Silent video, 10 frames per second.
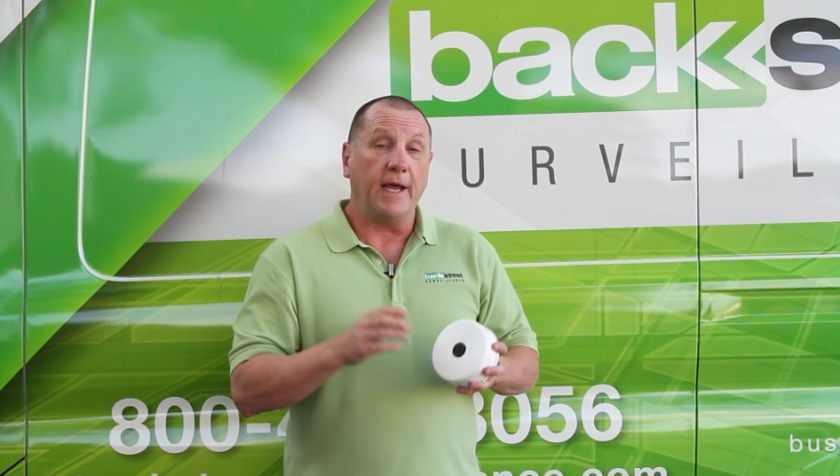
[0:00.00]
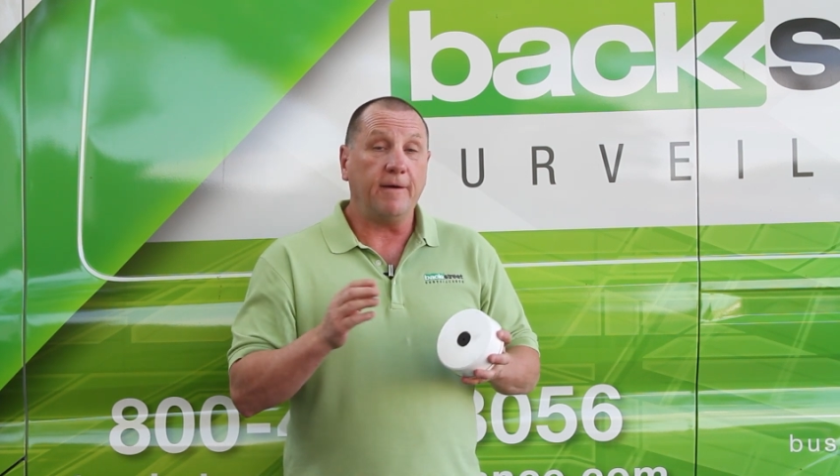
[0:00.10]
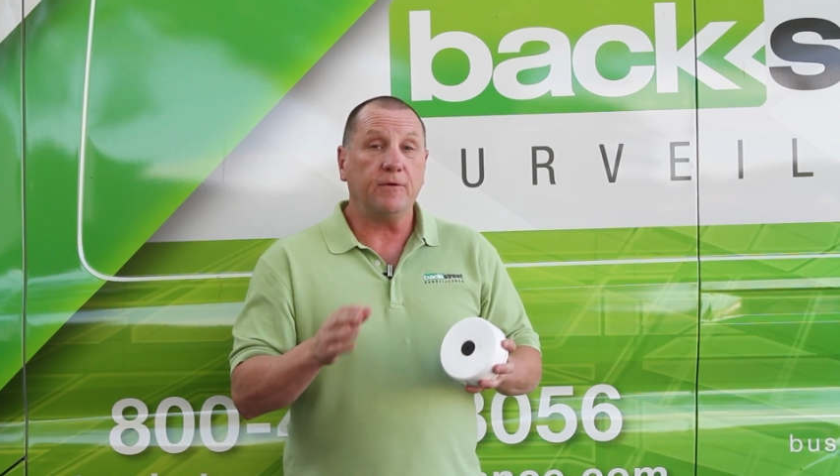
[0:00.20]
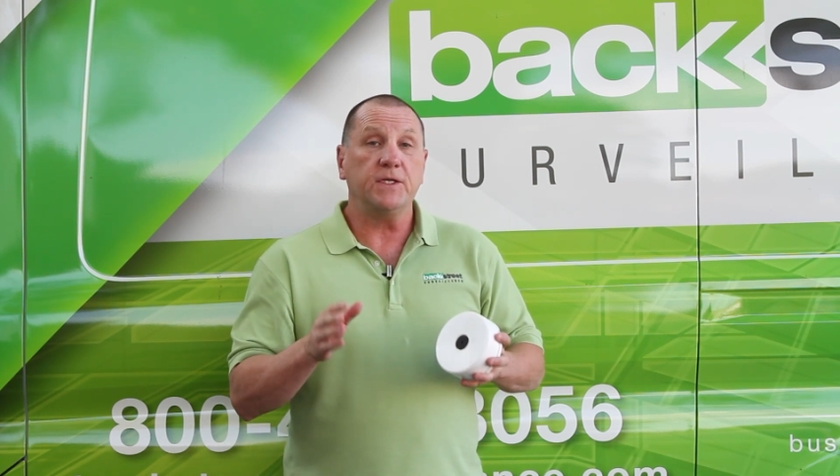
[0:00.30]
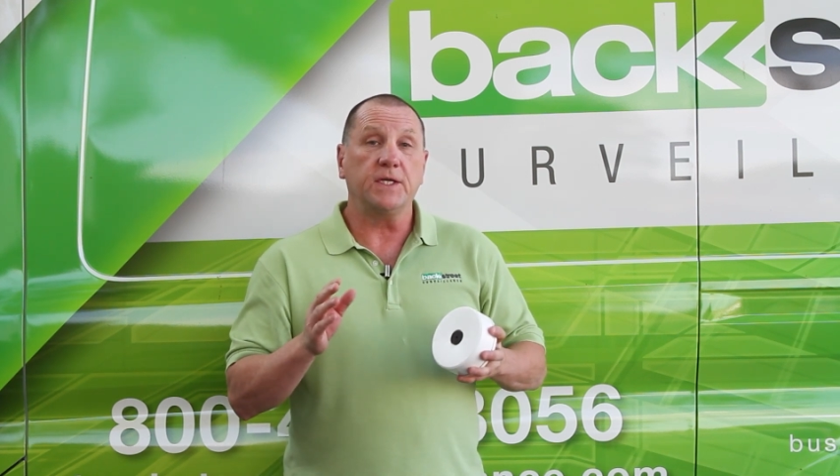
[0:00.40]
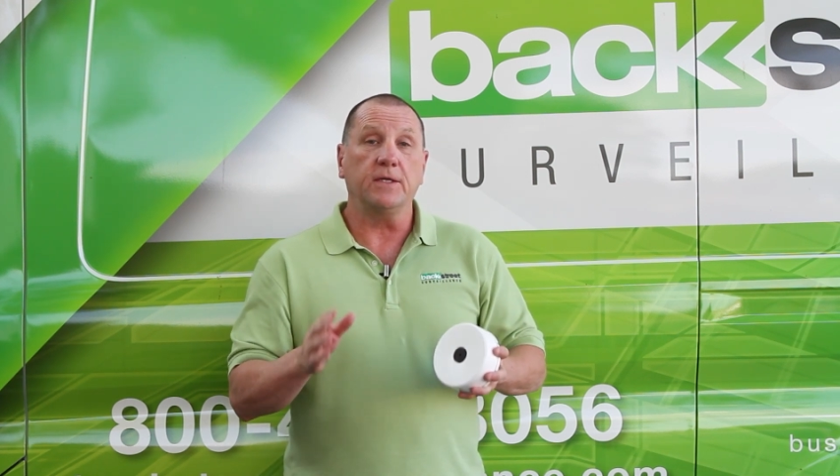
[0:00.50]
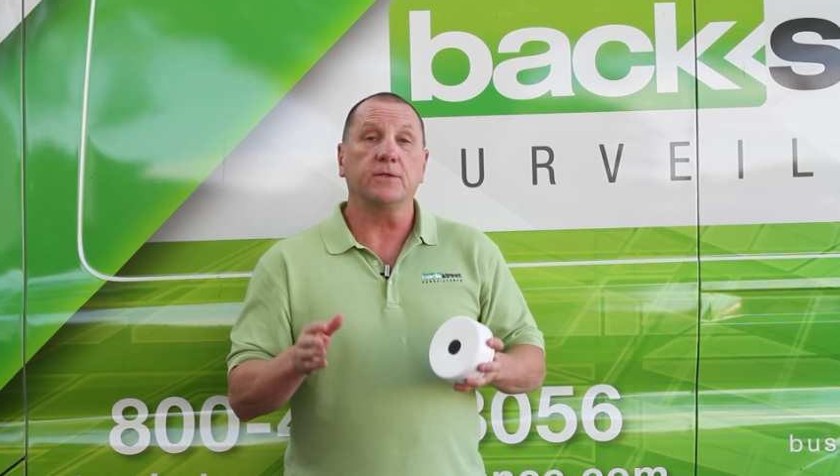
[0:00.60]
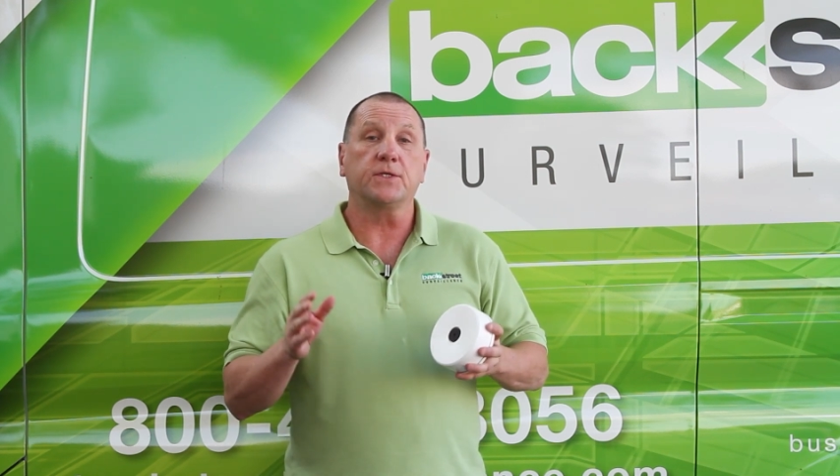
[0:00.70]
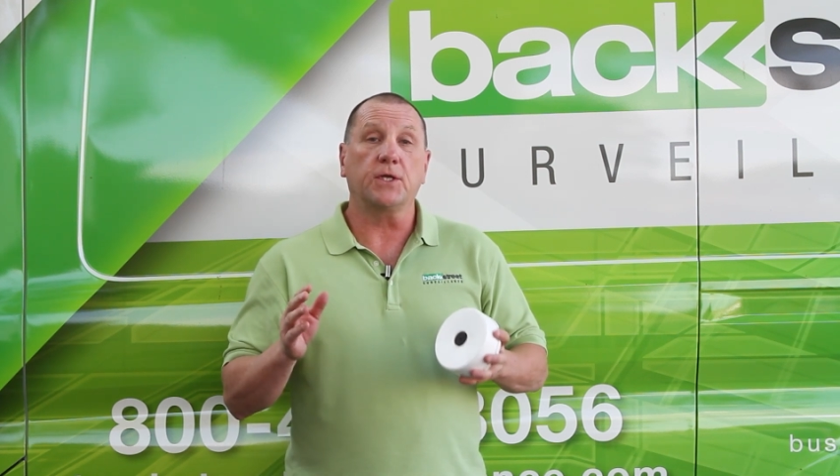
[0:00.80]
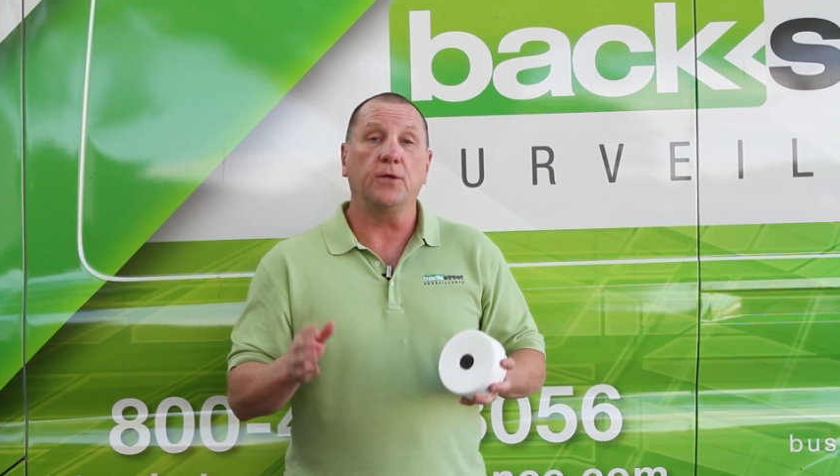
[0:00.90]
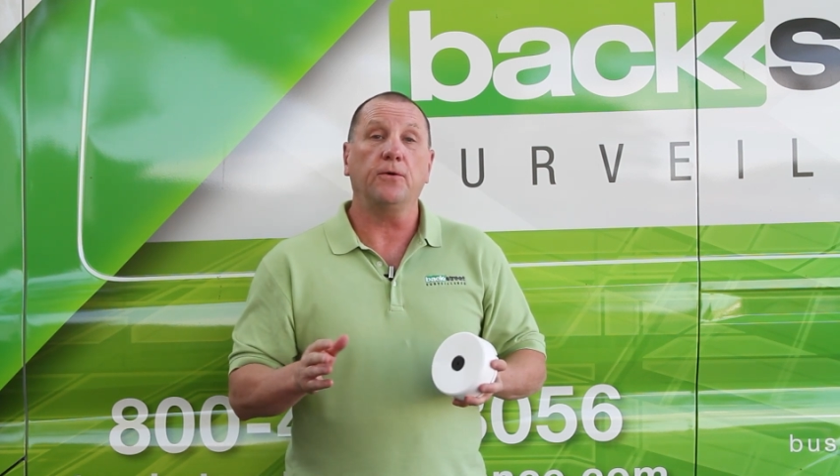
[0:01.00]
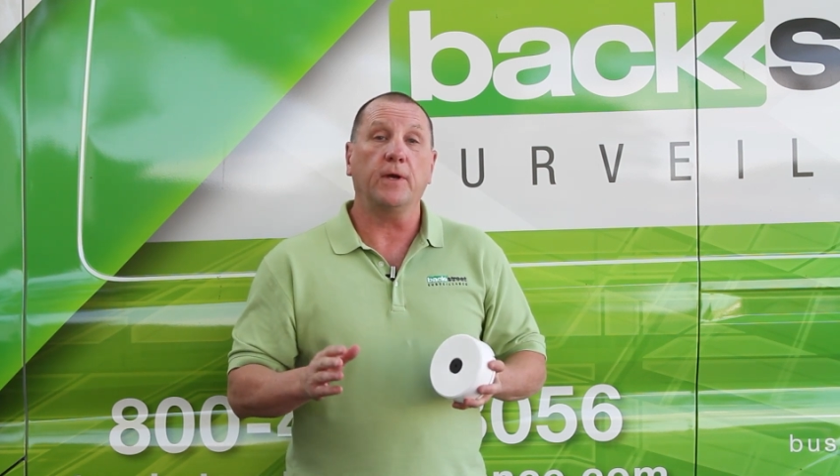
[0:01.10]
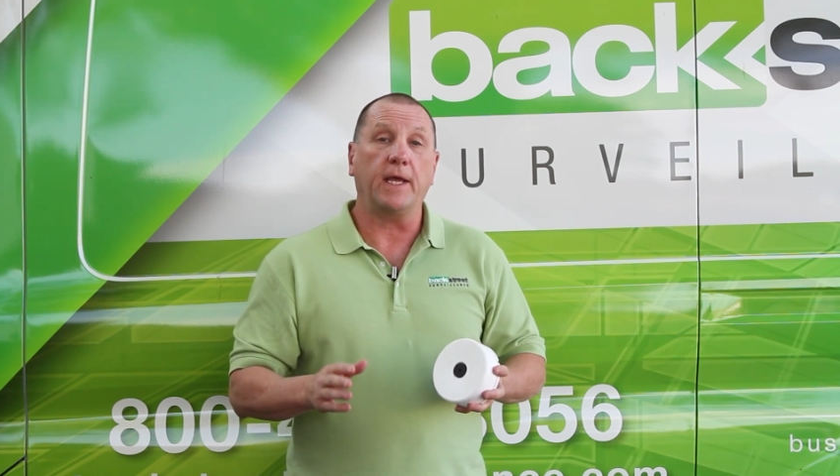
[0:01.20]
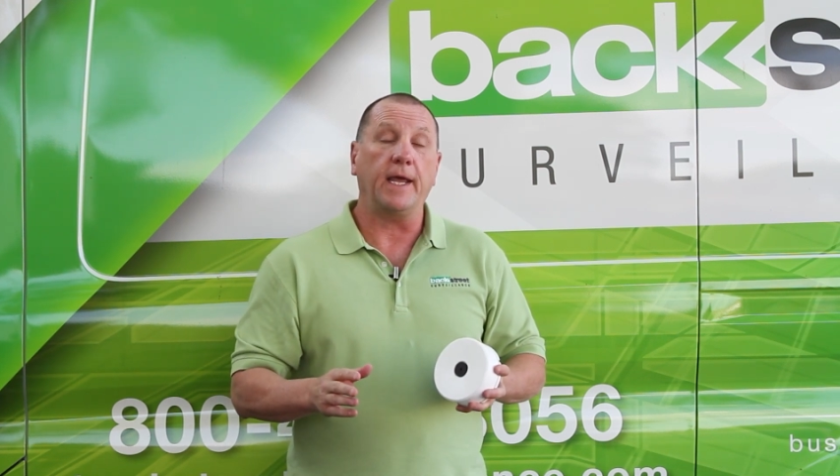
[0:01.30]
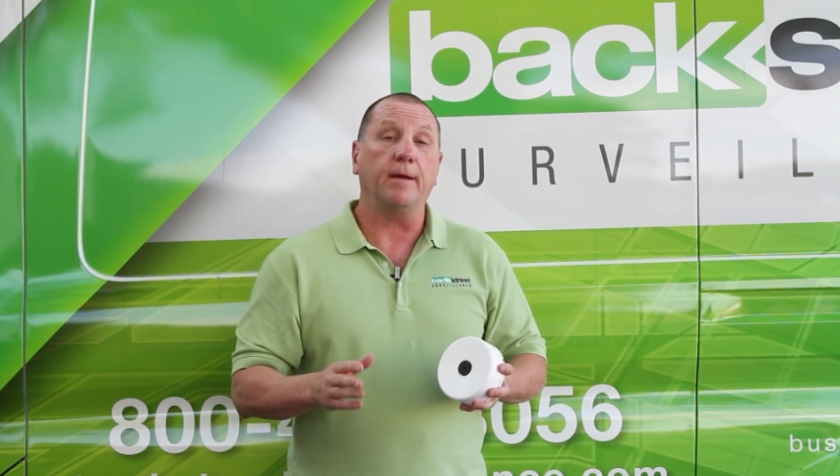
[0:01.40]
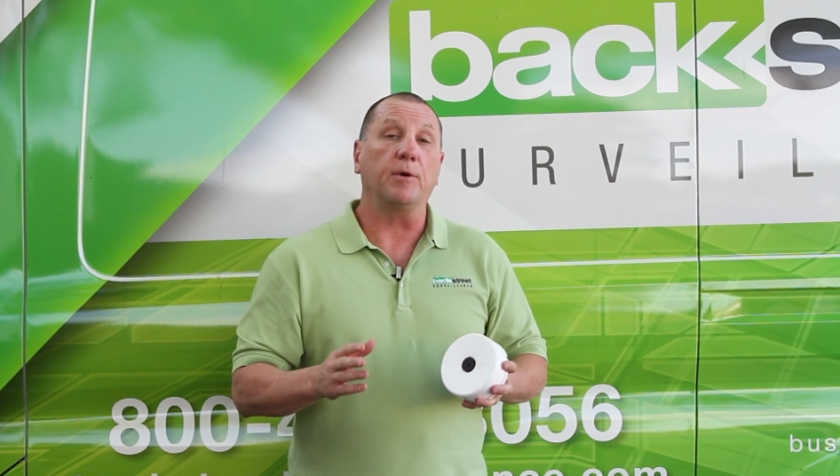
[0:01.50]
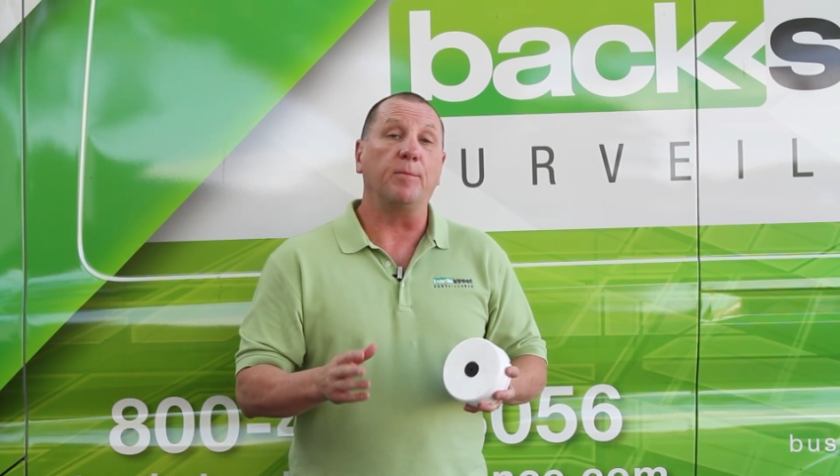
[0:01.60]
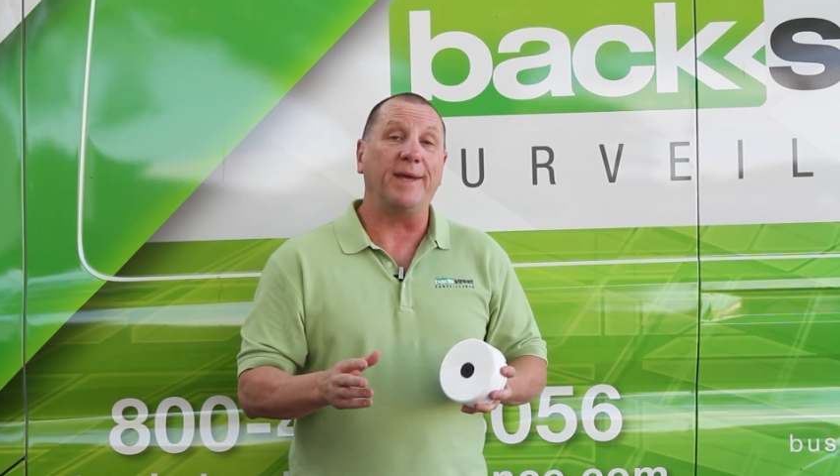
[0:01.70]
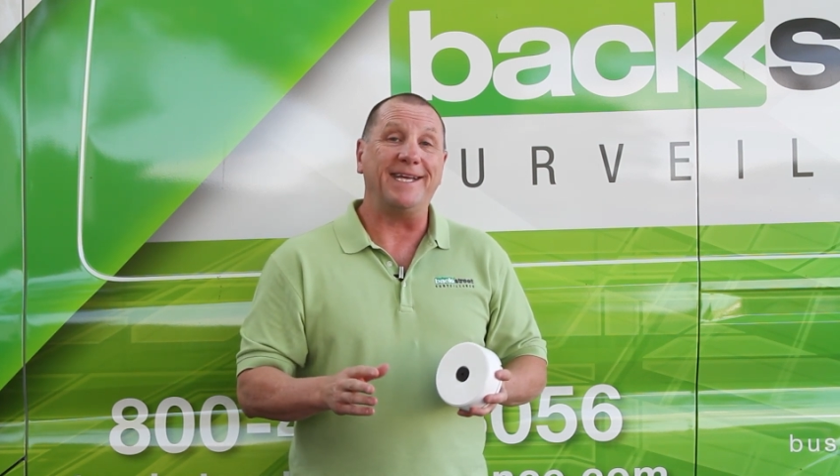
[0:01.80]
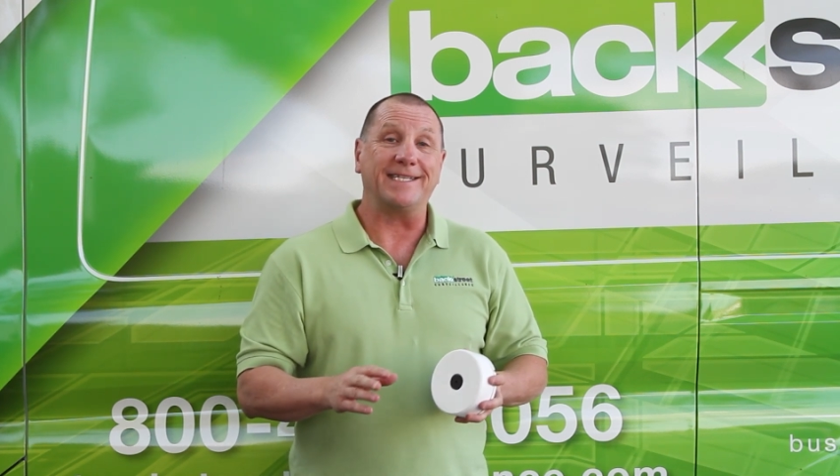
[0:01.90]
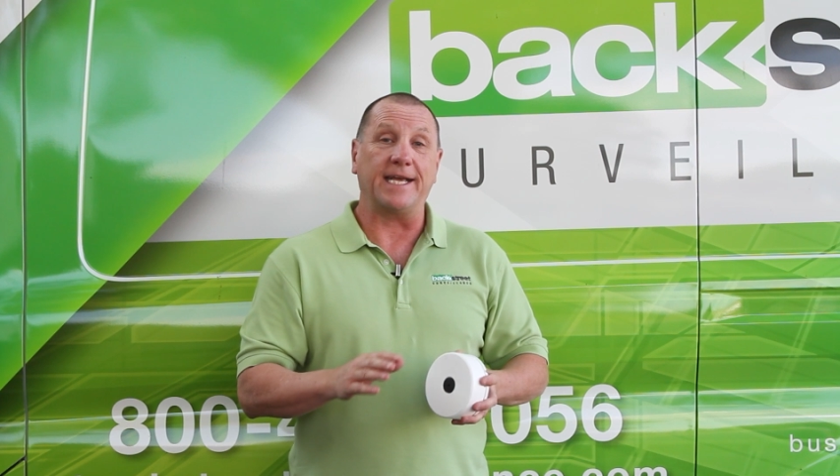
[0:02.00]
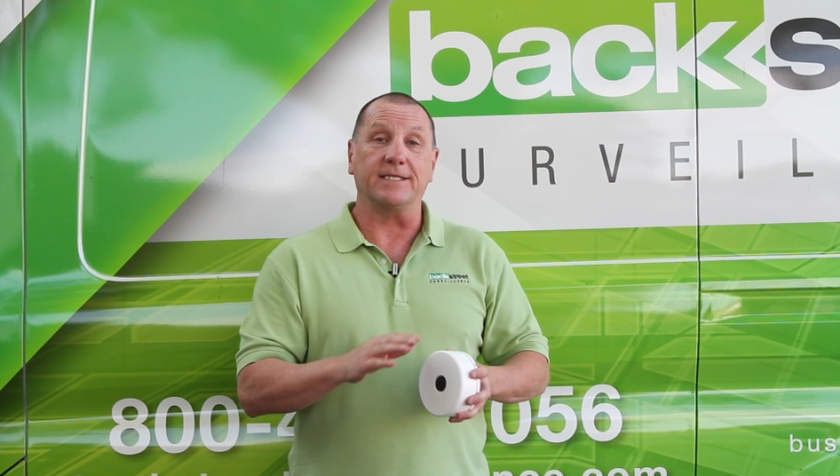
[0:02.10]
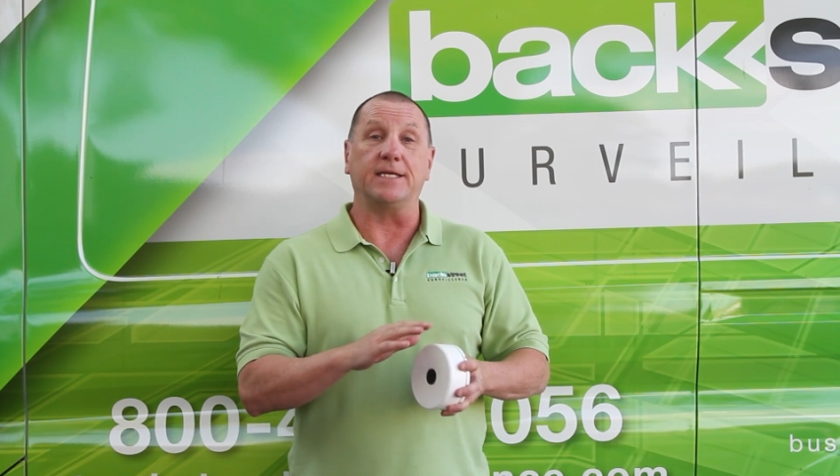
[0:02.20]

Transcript: Every single security camera base has